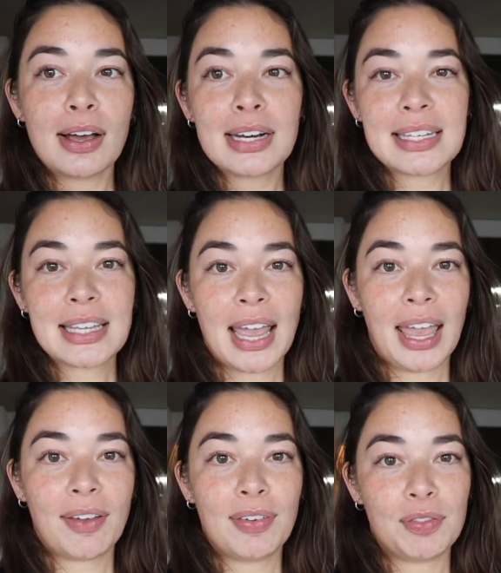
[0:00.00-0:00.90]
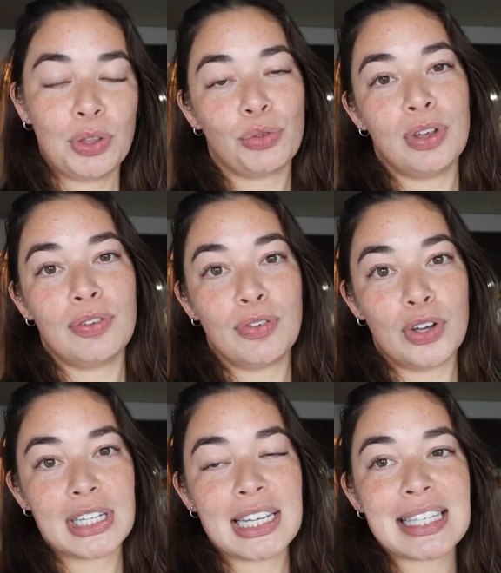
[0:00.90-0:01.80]
on is a 53
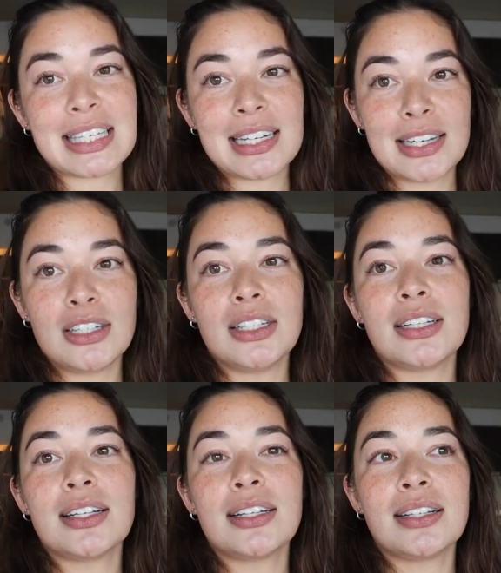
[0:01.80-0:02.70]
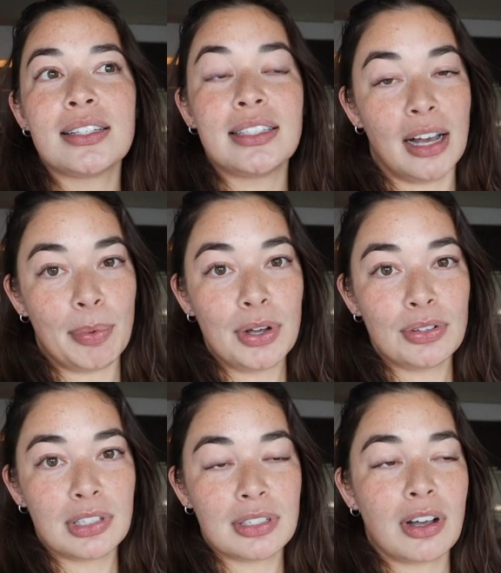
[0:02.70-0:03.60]
foot steel
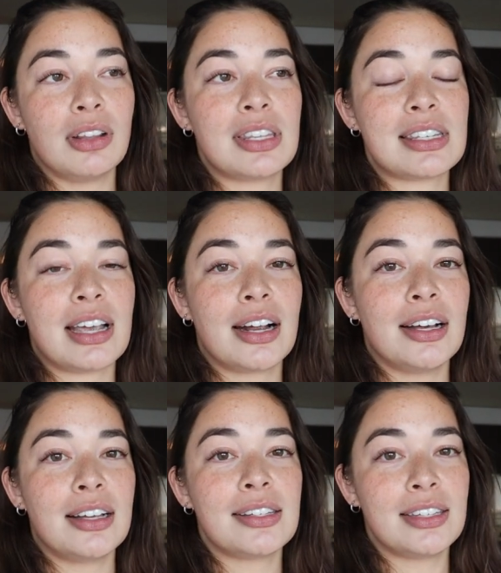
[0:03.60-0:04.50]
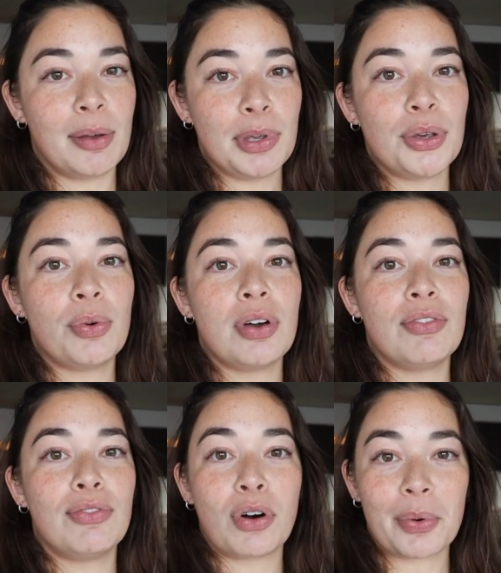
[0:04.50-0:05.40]
sailboat called the Sarah W.
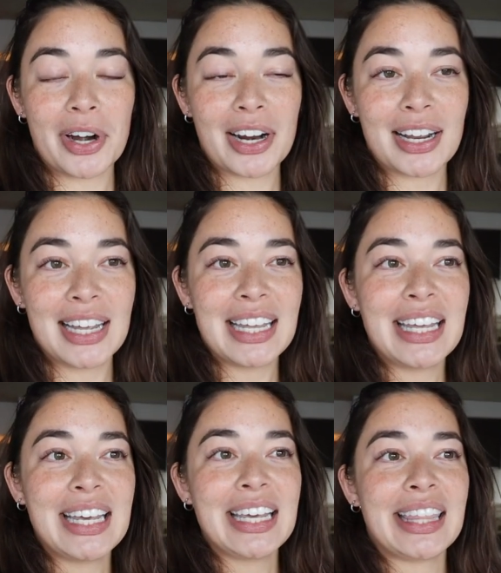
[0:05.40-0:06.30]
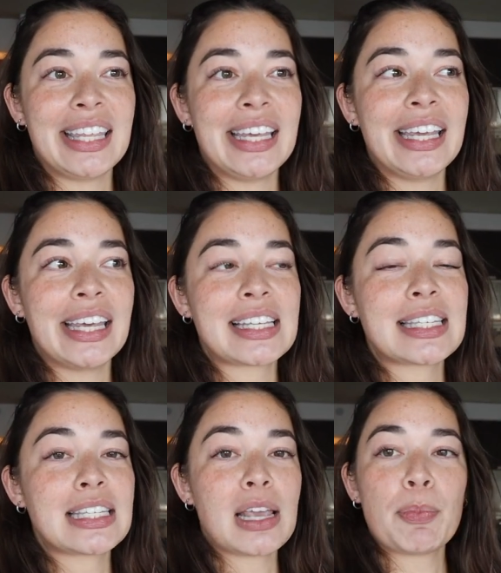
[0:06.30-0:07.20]
Vorwerk. The
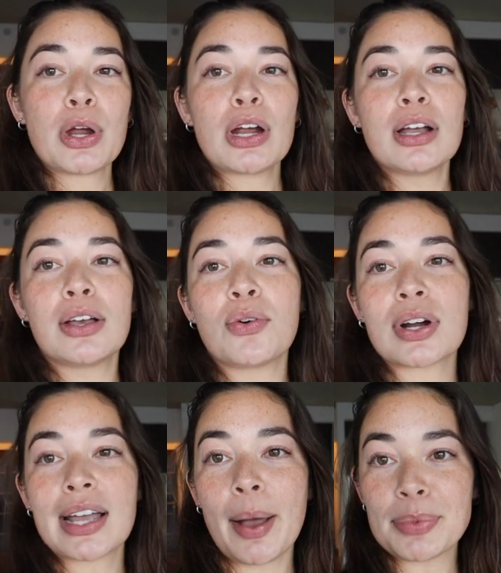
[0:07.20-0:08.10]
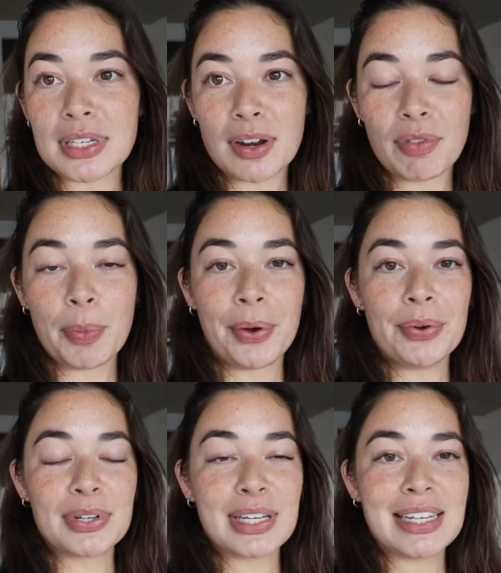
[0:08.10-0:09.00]
skipper or captain of the
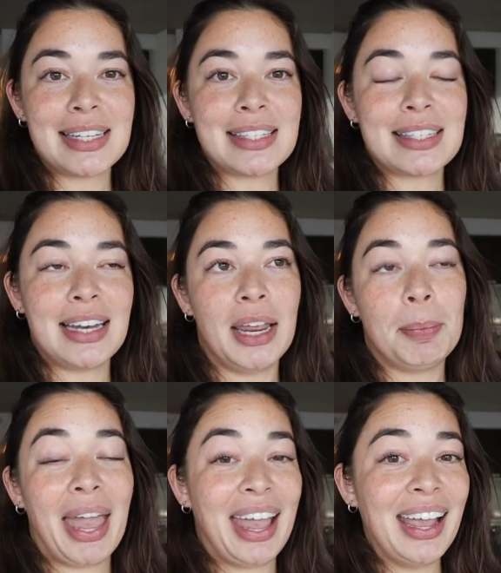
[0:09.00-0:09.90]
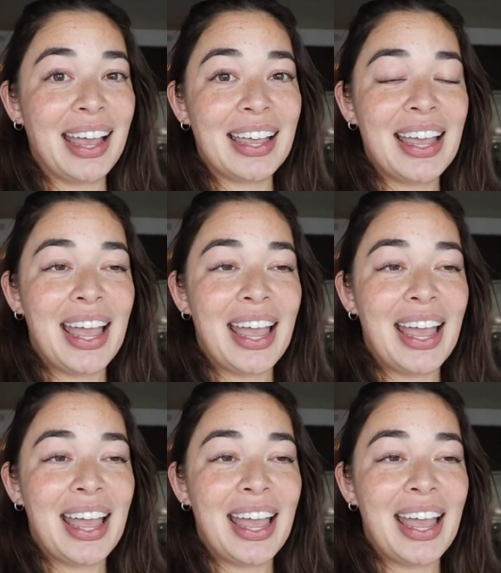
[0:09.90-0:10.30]
boat is named Hank